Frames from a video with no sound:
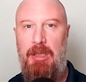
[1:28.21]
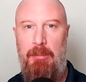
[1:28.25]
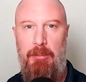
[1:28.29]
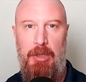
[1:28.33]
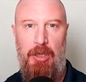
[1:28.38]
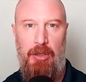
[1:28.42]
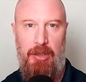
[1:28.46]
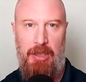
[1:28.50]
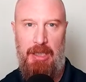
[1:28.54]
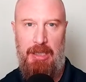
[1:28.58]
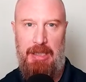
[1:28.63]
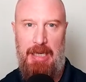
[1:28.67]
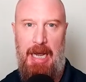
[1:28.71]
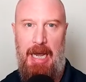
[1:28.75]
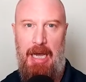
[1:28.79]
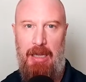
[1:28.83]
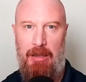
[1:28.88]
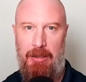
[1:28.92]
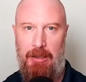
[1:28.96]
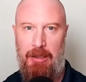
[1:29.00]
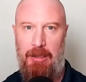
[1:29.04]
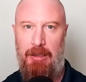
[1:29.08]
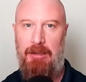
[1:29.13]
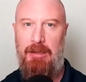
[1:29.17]
billion
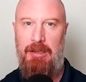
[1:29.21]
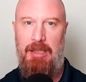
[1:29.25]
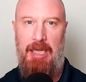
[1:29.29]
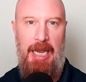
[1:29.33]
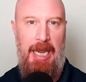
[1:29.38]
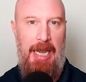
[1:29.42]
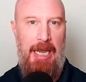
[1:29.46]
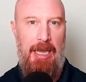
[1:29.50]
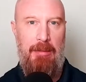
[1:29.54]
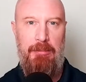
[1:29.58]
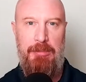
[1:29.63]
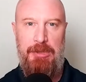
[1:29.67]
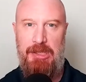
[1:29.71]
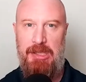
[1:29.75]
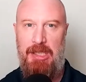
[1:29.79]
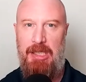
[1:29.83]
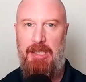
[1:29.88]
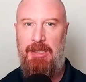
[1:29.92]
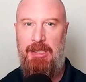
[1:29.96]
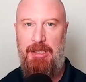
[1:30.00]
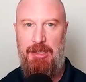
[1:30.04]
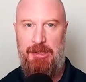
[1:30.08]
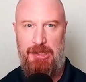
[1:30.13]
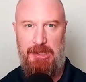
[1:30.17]
dollar TAMs
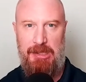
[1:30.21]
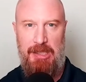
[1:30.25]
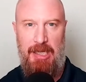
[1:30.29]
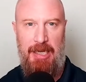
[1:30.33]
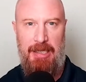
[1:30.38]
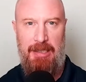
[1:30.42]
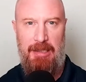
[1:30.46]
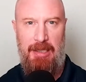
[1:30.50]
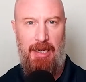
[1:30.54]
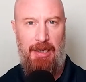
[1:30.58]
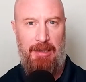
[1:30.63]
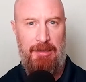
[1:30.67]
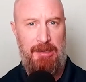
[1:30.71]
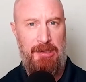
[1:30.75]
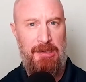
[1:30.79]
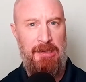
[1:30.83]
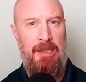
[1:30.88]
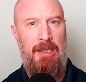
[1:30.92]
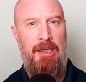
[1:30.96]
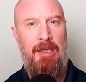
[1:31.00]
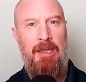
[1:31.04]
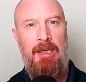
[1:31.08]
in these slide decks